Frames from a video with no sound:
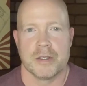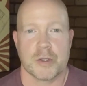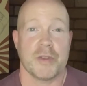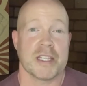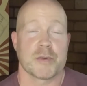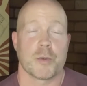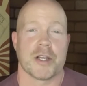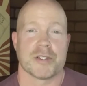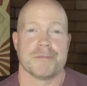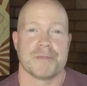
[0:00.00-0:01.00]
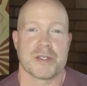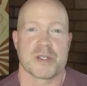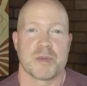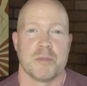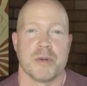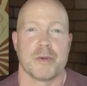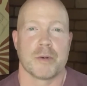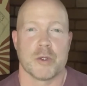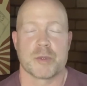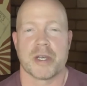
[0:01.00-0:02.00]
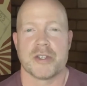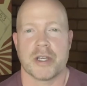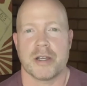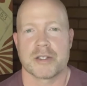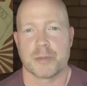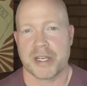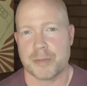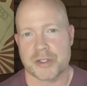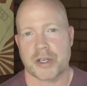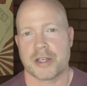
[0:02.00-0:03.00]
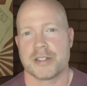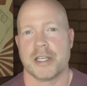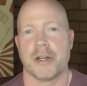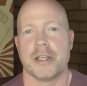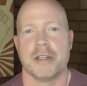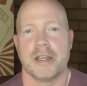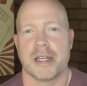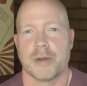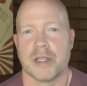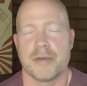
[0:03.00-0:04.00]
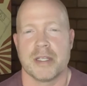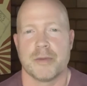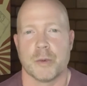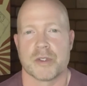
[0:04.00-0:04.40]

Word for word: So thanks for watching. This has been Movie Reviews by Josh. My name is Josh Terry, and I'd love it if you would